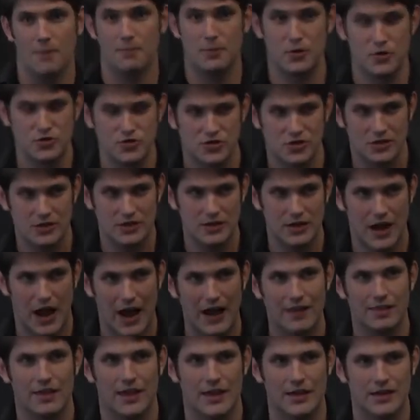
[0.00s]
Personally,
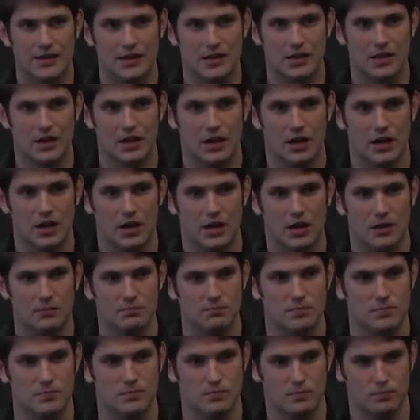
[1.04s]
I like
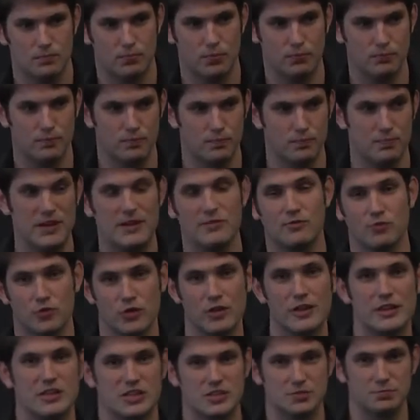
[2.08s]
being
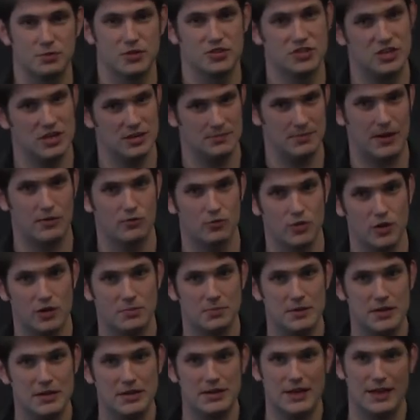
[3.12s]
really explicit in my
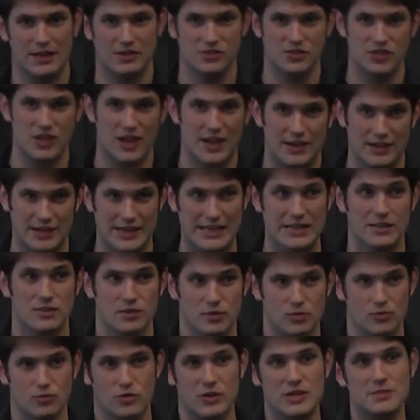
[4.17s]
README and saying
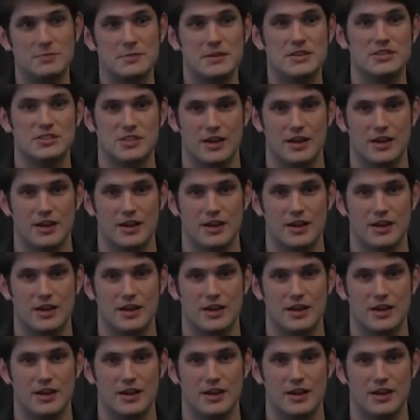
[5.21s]
in the README